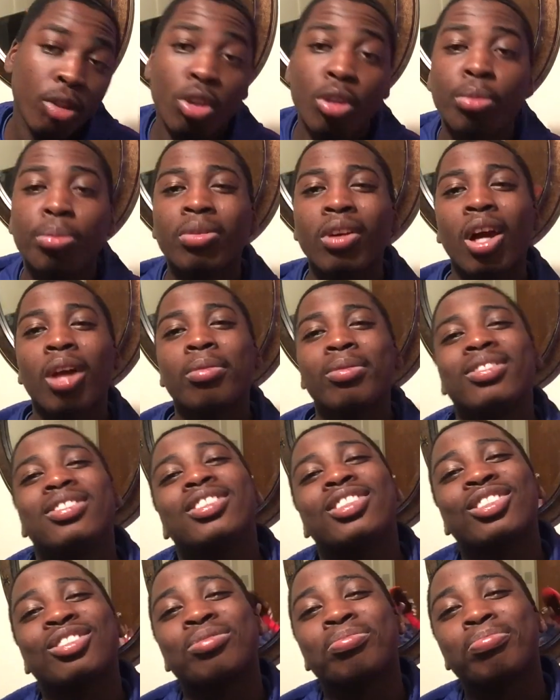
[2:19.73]
you probably
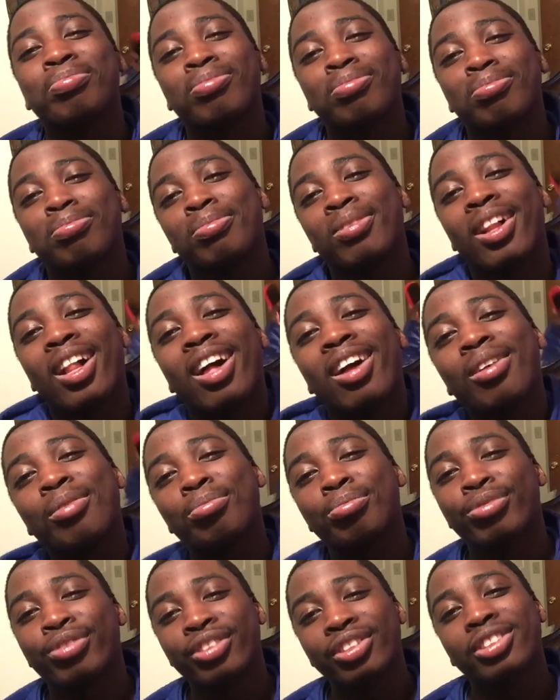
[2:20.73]
just
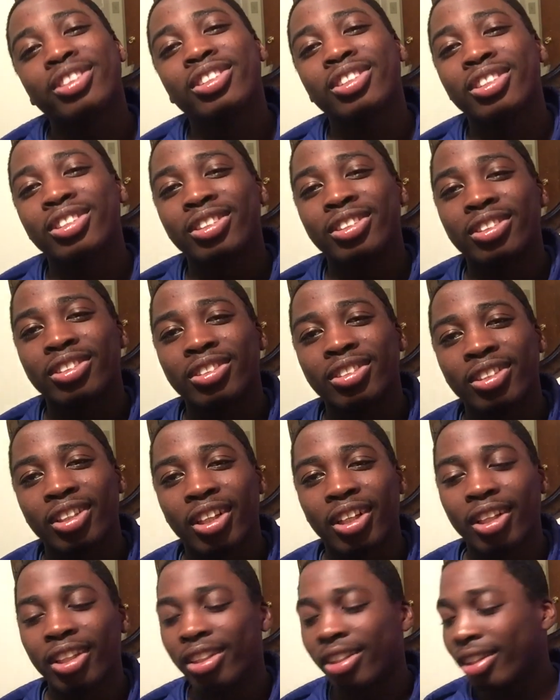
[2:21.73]
vine brushing.
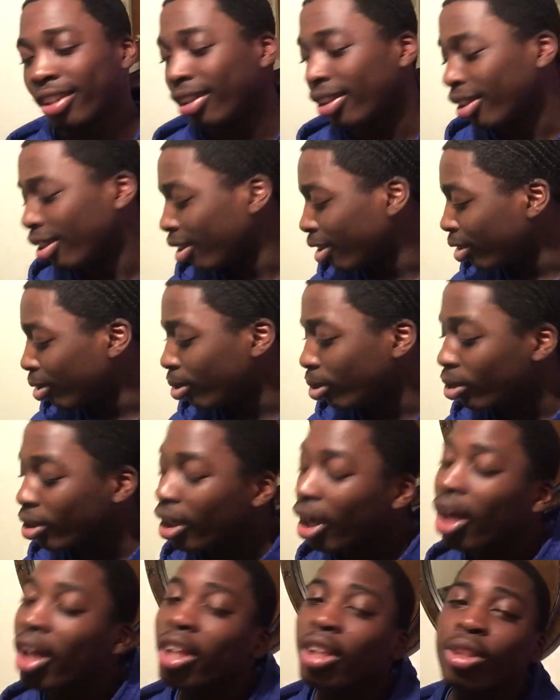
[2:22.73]
Like, you
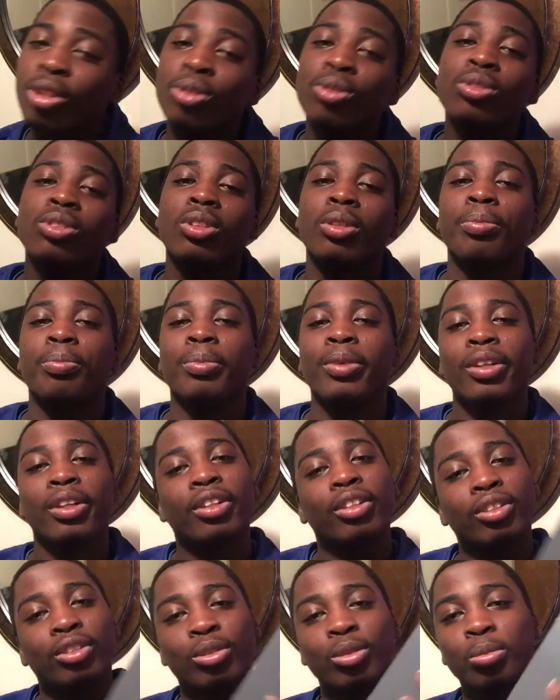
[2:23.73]
gotta use a
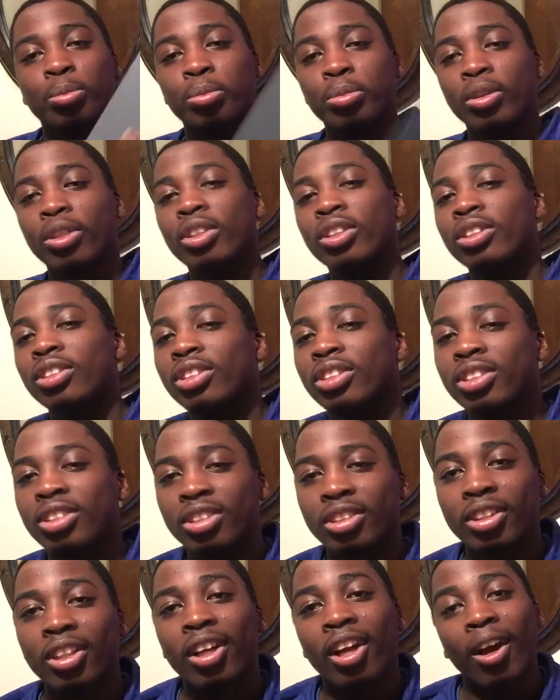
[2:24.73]
mirror to
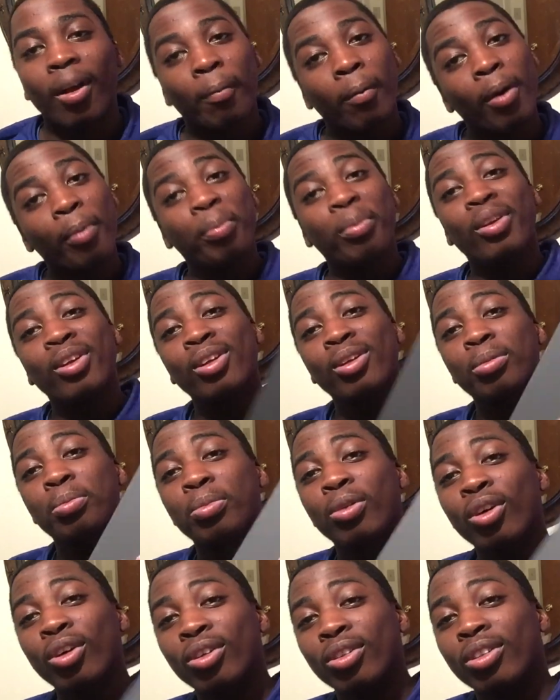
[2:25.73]
brush. My mirror
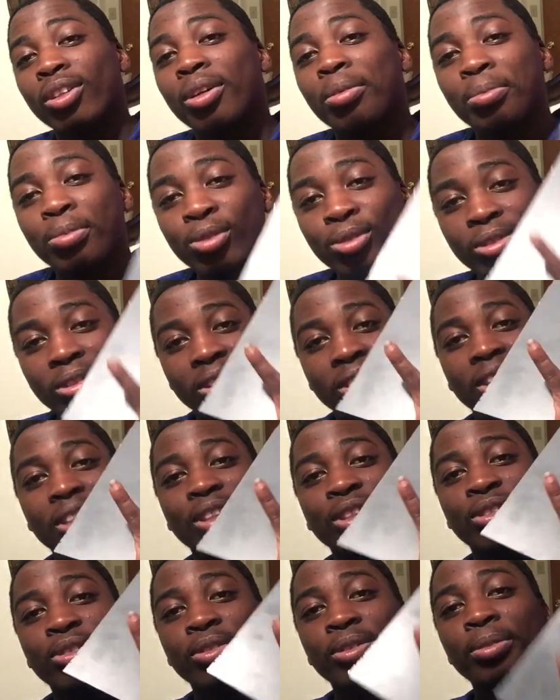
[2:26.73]
broke. I'm using
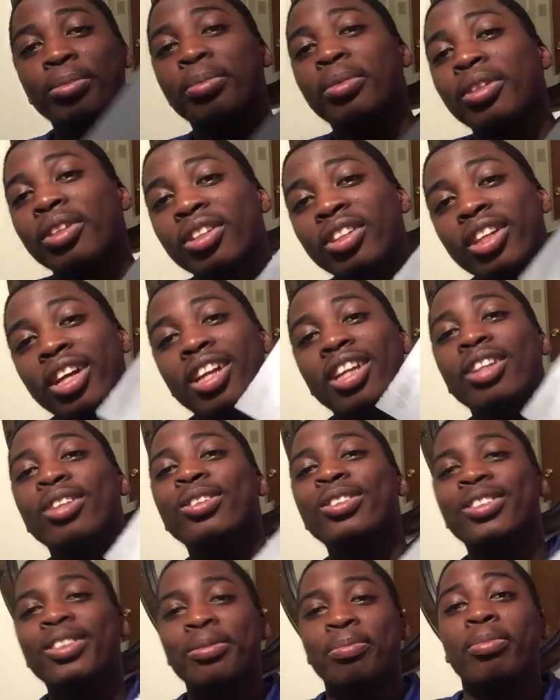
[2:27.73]
this one, but you gotta
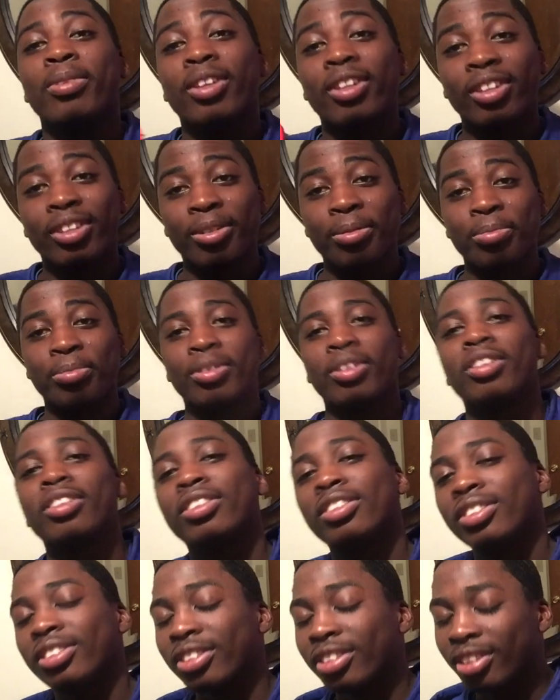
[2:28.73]
use a mirror to
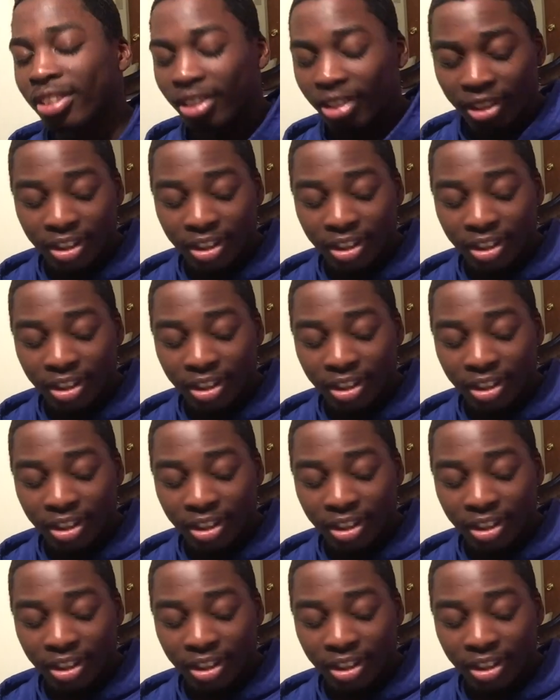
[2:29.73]
brush